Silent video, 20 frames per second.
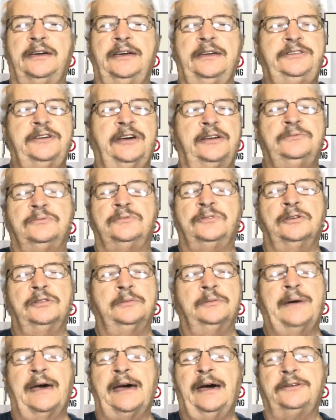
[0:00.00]
it doesn't
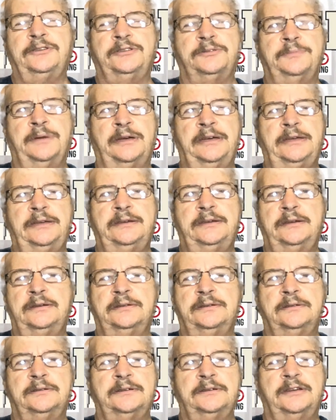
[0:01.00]
rule them out to me.
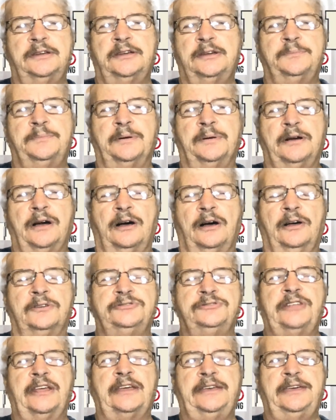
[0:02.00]

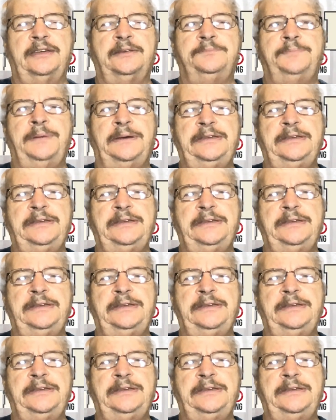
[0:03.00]
because they can